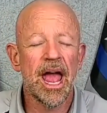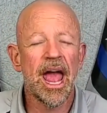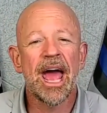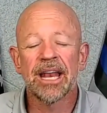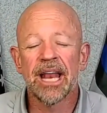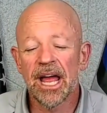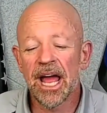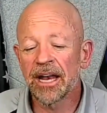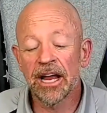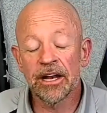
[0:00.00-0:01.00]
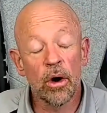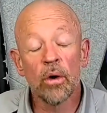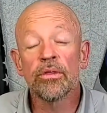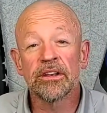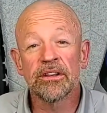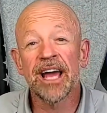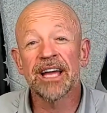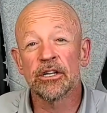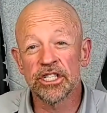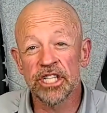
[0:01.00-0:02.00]
And I know the
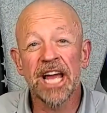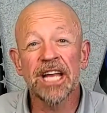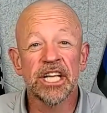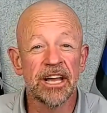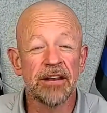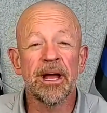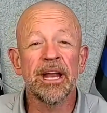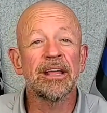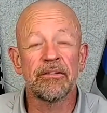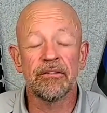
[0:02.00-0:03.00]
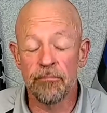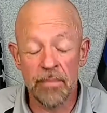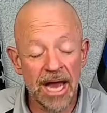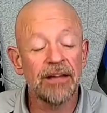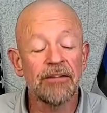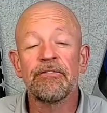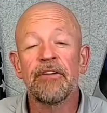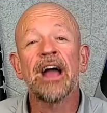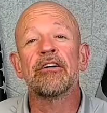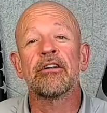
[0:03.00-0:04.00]
tides are changing in many
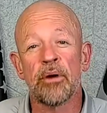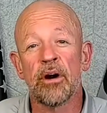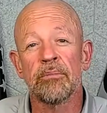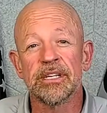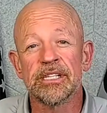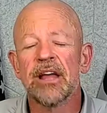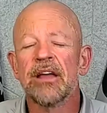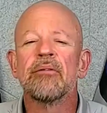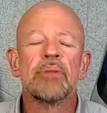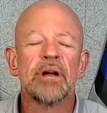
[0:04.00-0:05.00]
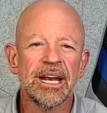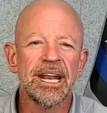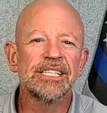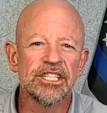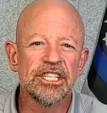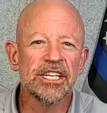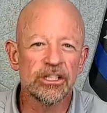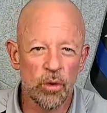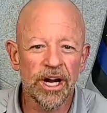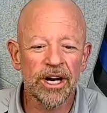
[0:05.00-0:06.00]
fire departments, but it needs to
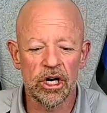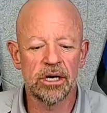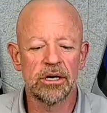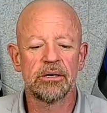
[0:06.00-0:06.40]
change quicker.